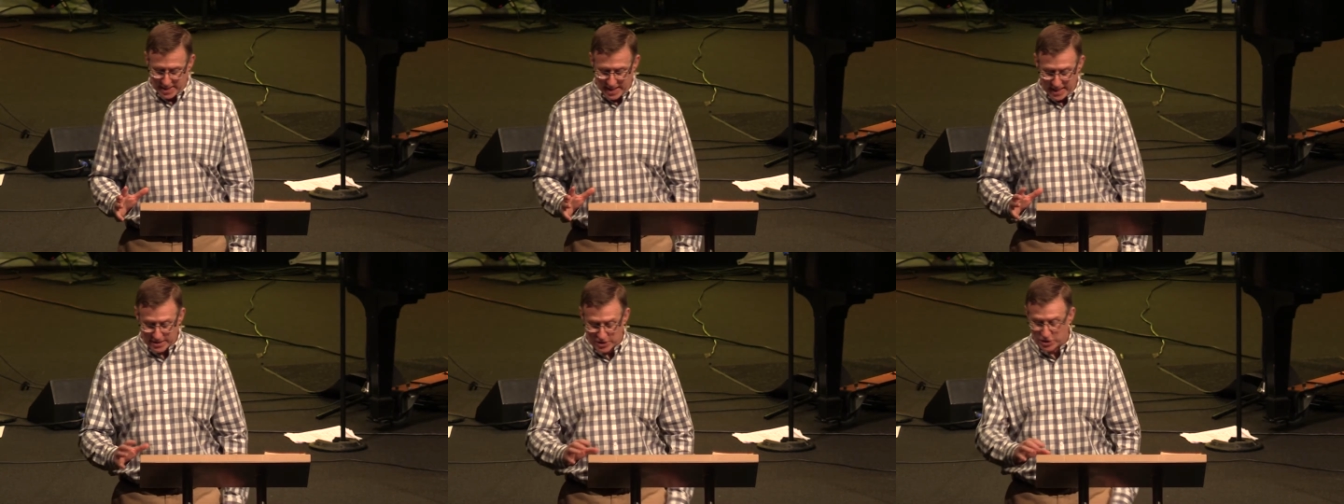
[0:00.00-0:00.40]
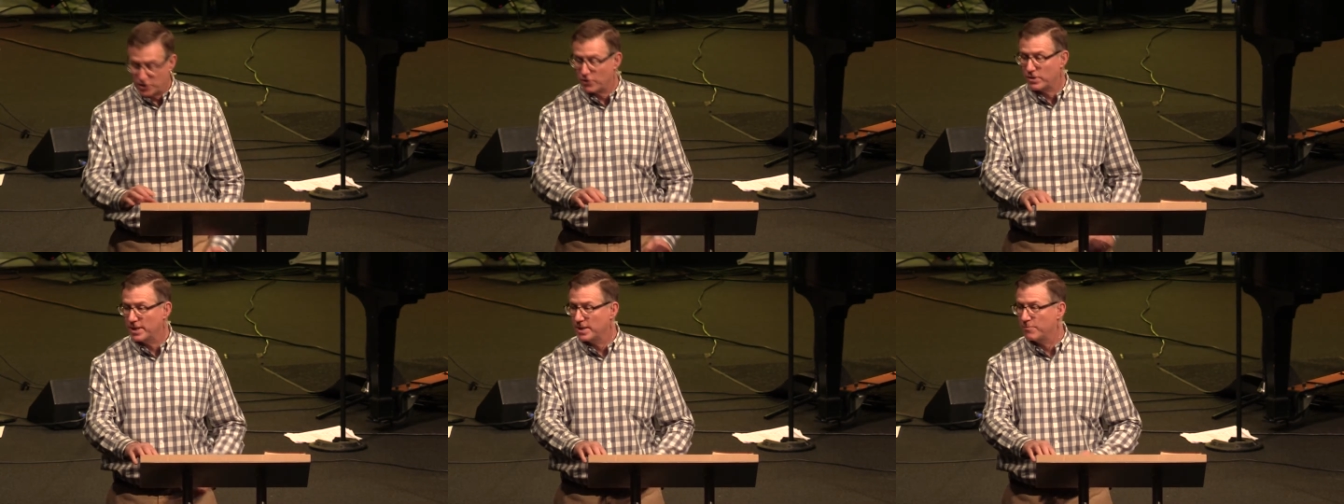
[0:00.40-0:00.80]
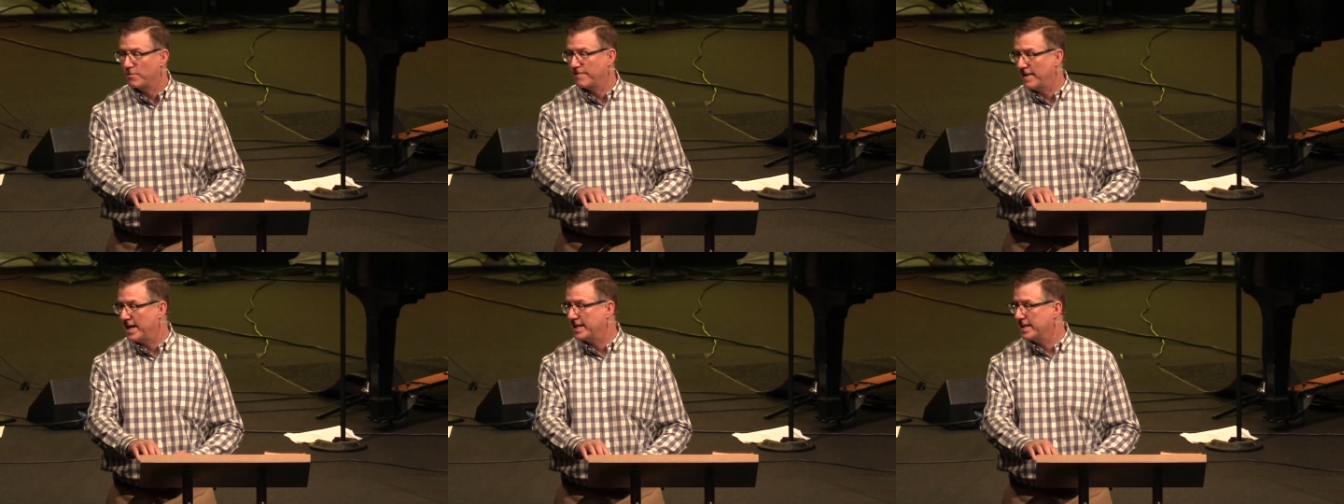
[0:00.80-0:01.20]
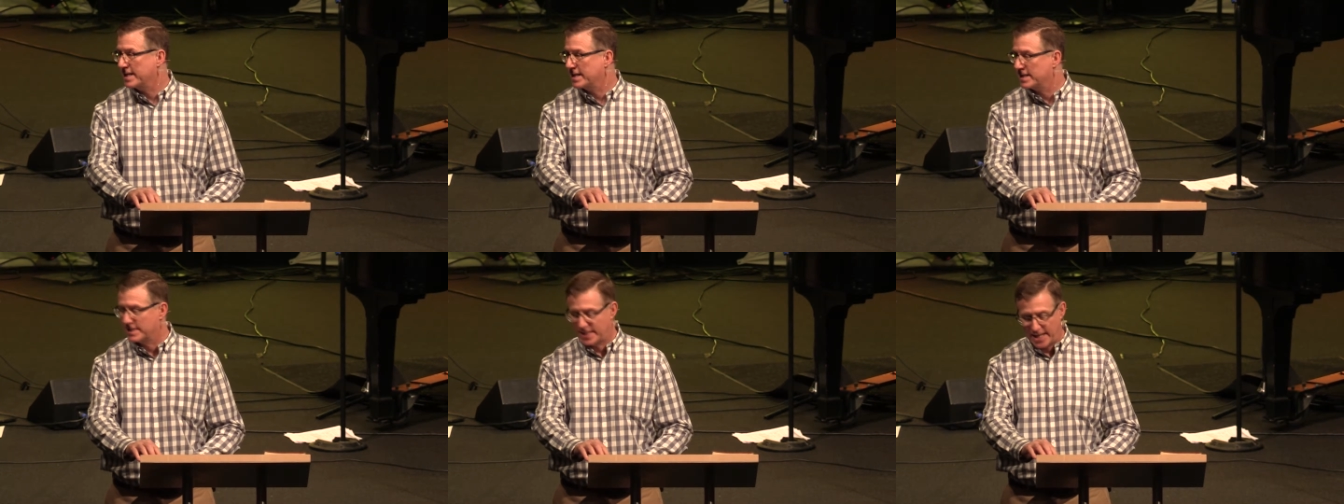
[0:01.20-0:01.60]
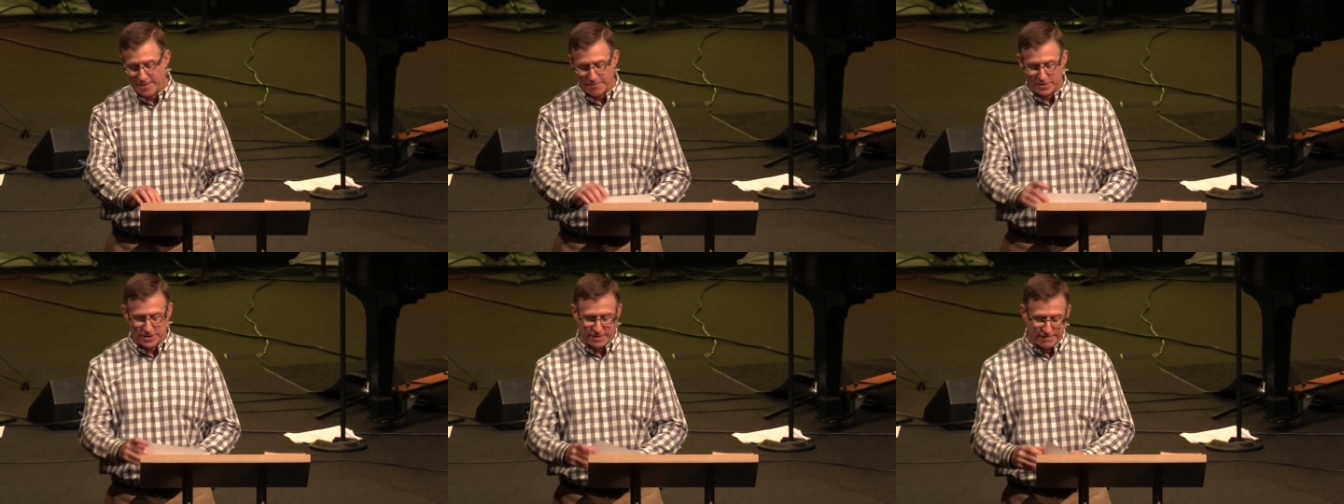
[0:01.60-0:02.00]
and certainly providing an
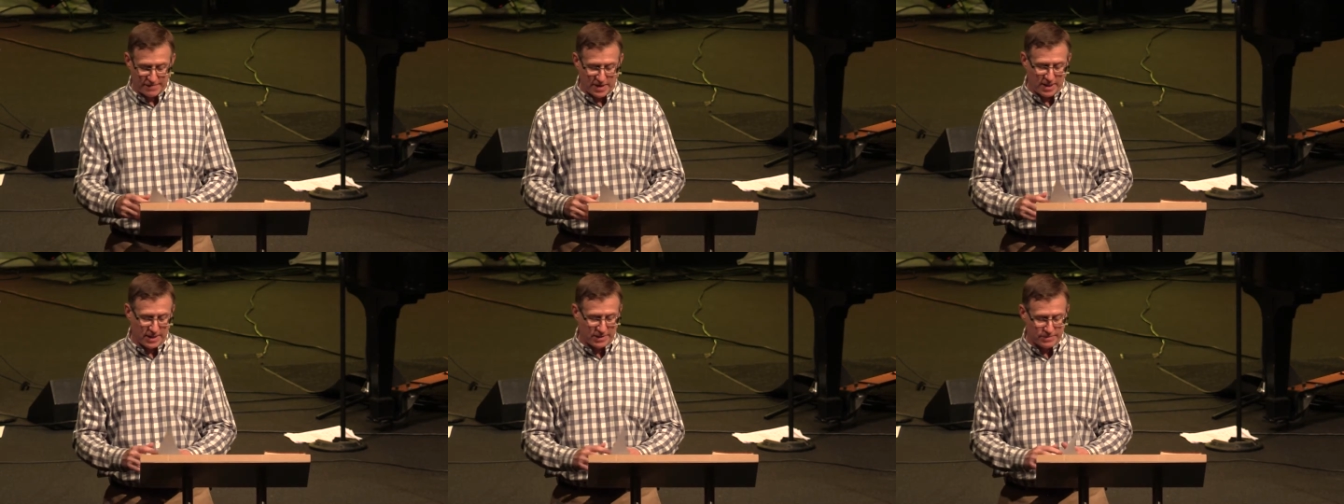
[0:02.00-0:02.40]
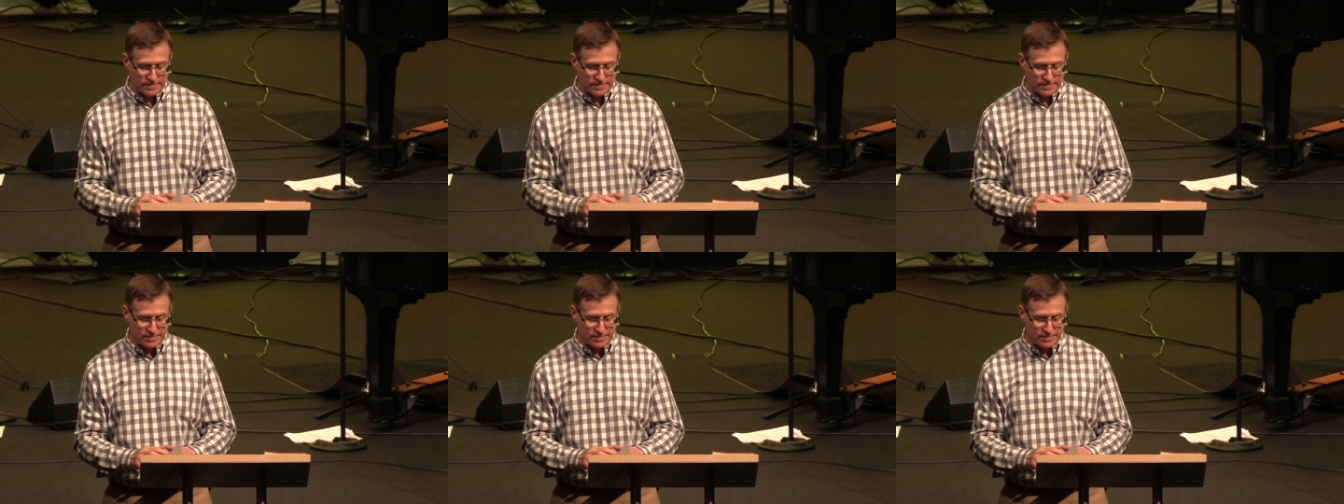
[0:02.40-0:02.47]
example to follow.